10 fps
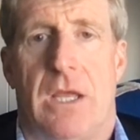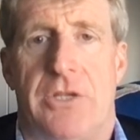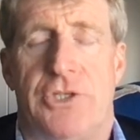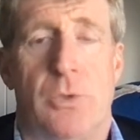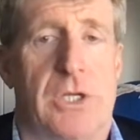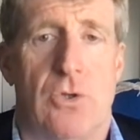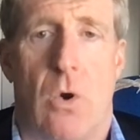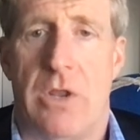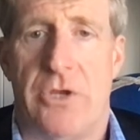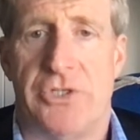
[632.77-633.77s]
to
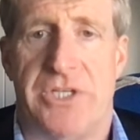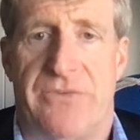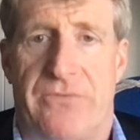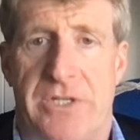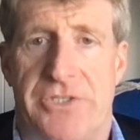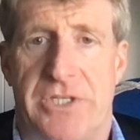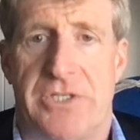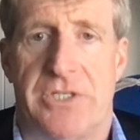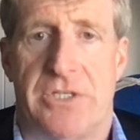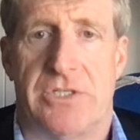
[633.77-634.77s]
ignore those
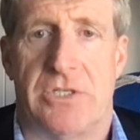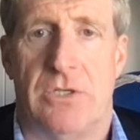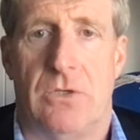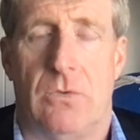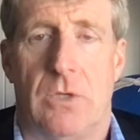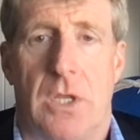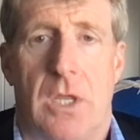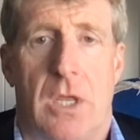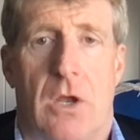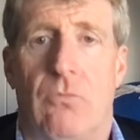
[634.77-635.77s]
differences is to
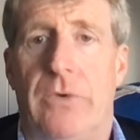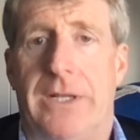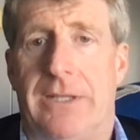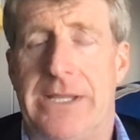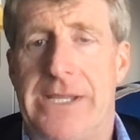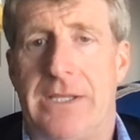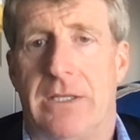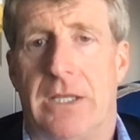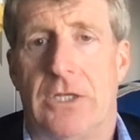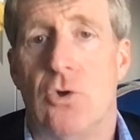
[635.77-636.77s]
really
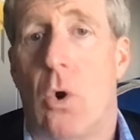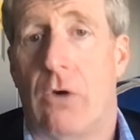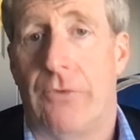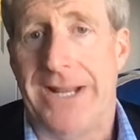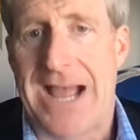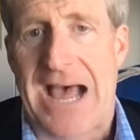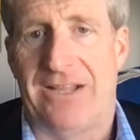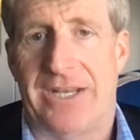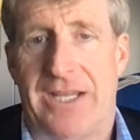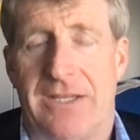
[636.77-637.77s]
ignore
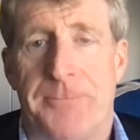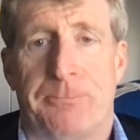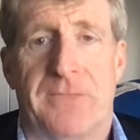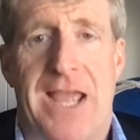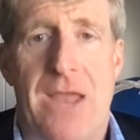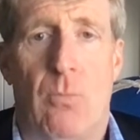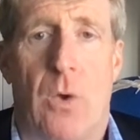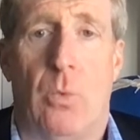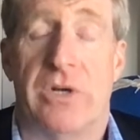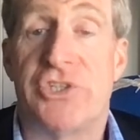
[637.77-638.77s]
reality. And
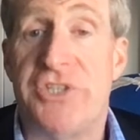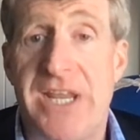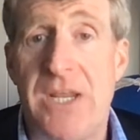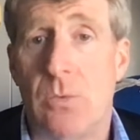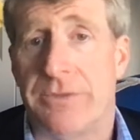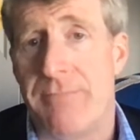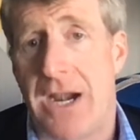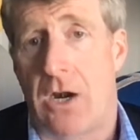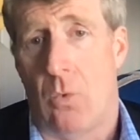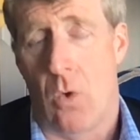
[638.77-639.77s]
what we're seeing with
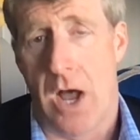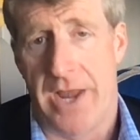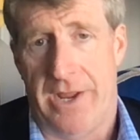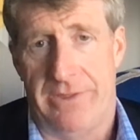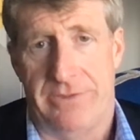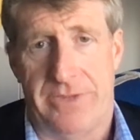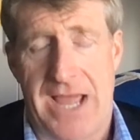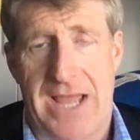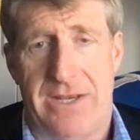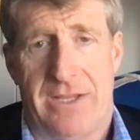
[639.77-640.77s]
marijuana,
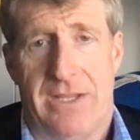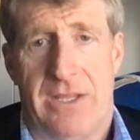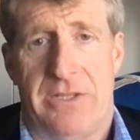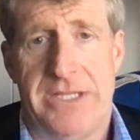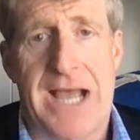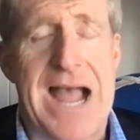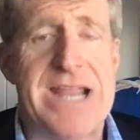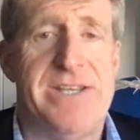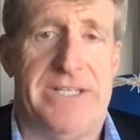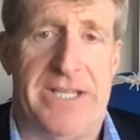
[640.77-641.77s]
that the
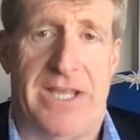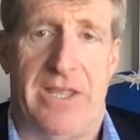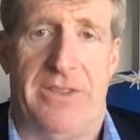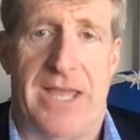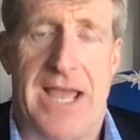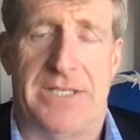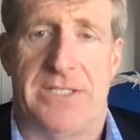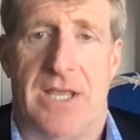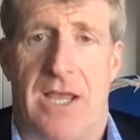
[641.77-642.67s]
idea that